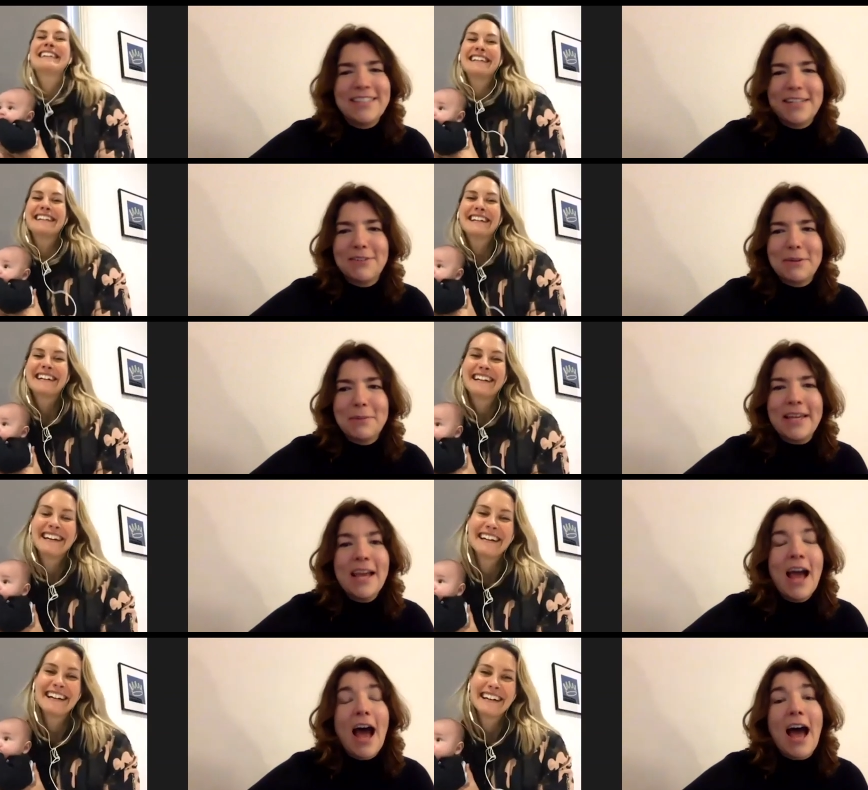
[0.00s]
Speaker 1: Deary me.
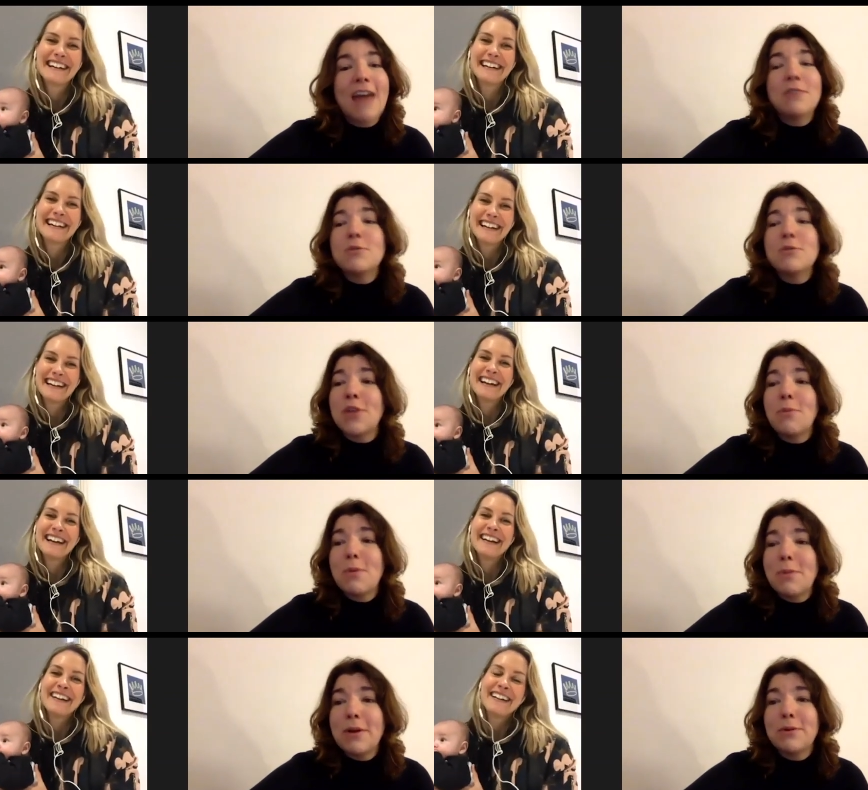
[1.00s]
Uh, and also,
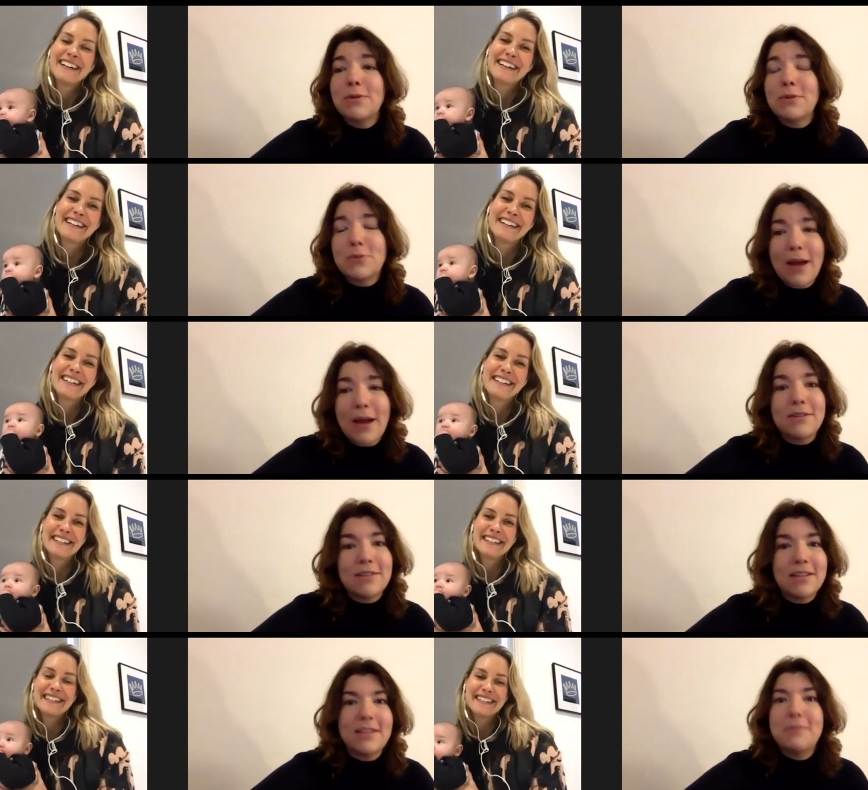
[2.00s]
we will, throughout
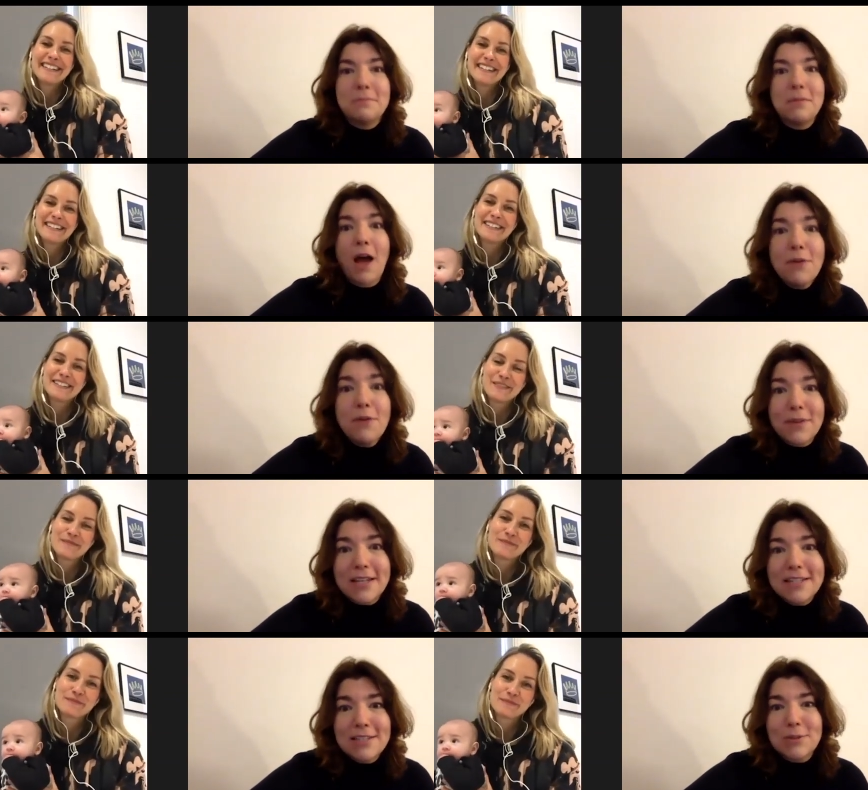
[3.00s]

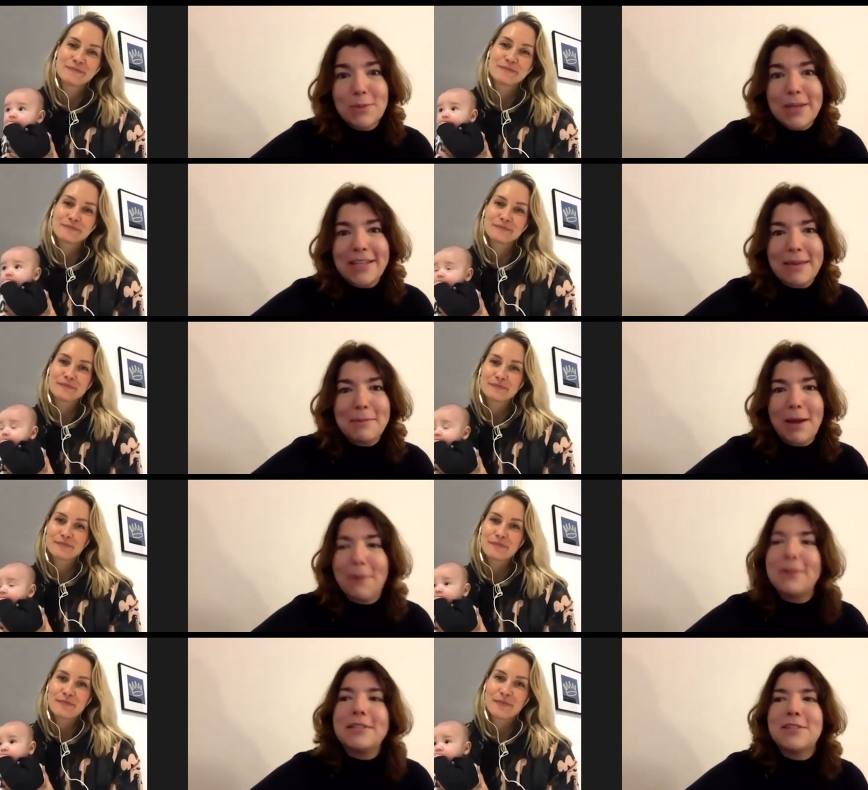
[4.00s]
hopefully, as long as we can keep
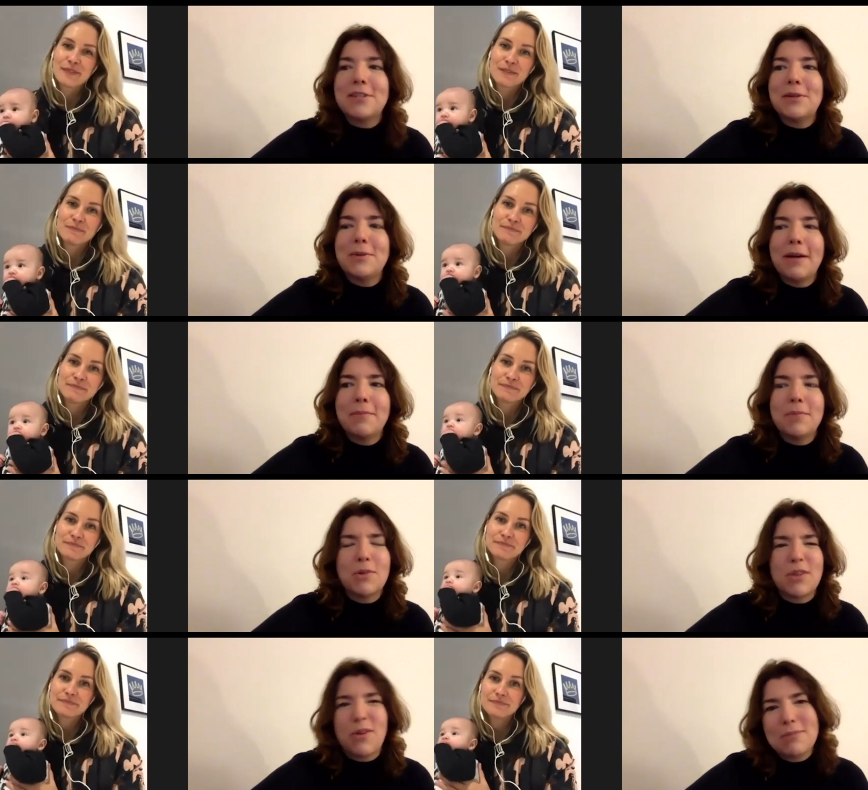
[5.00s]
going to, um,
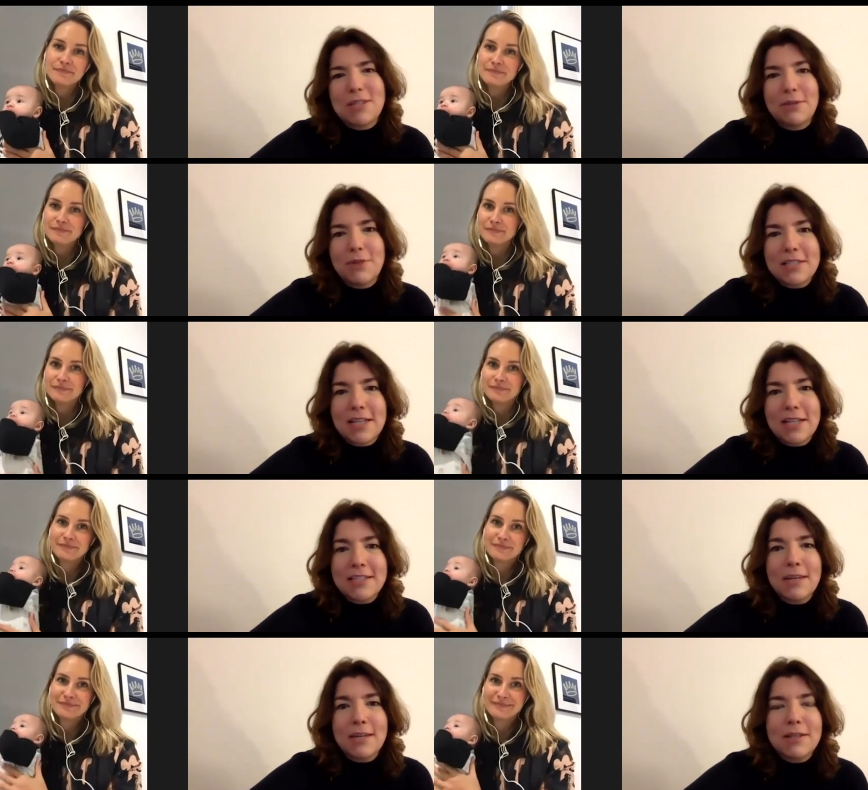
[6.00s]
although I'm self
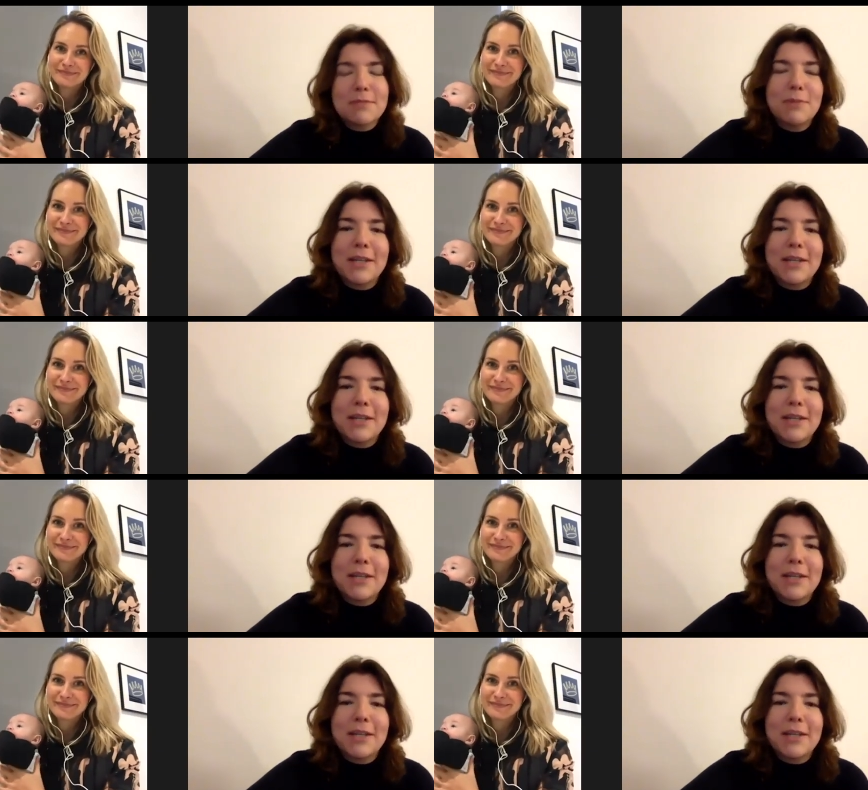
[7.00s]
isolating anyway, it's my